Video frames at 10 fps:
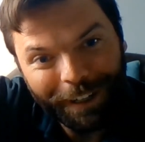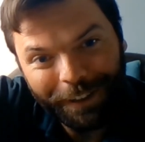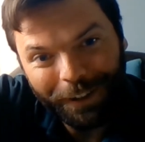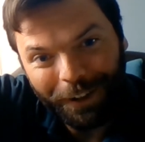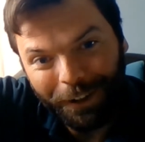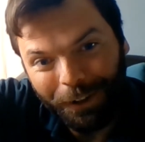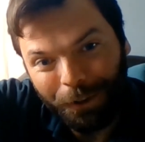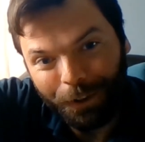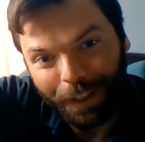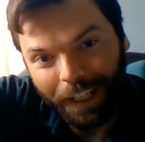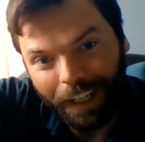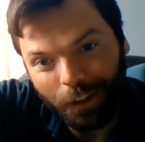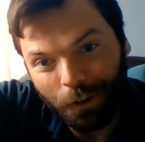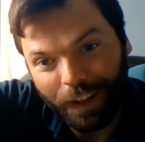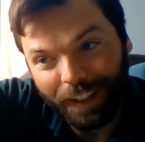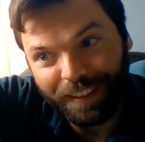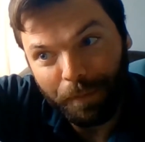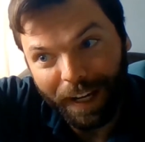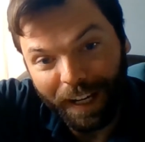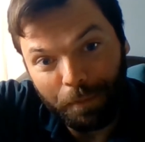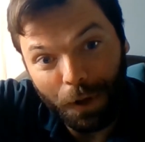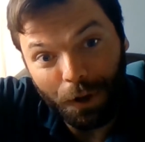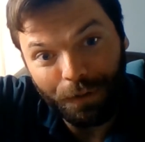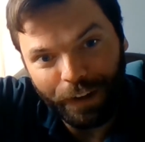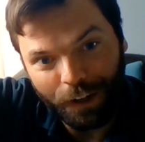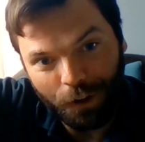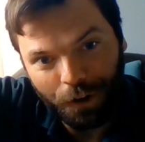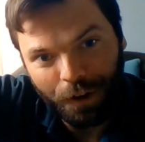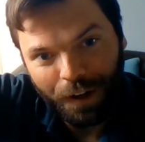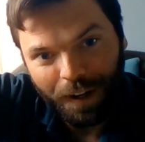I start using the other things to make it a bird feeder,